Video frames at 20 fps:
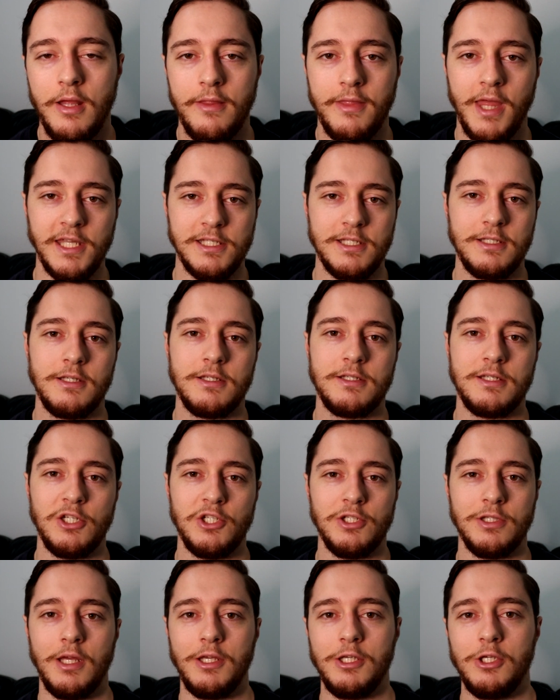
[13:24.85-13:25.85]
That's a
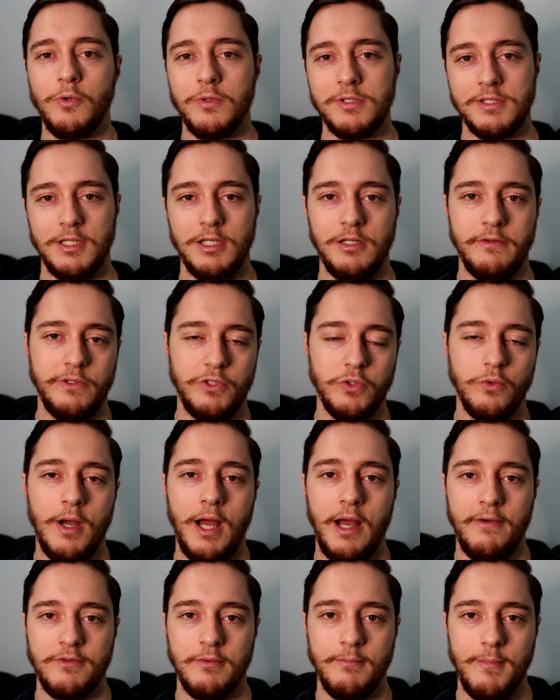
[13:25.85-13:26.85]
decision that you as an individual
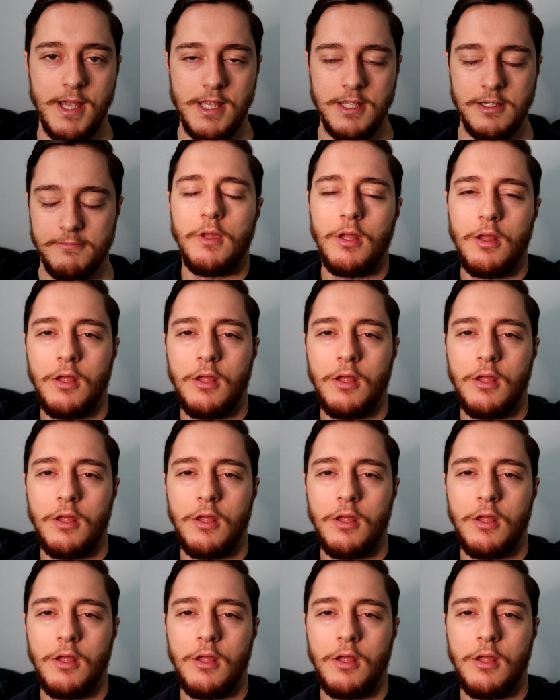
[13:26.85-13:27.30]
have to make.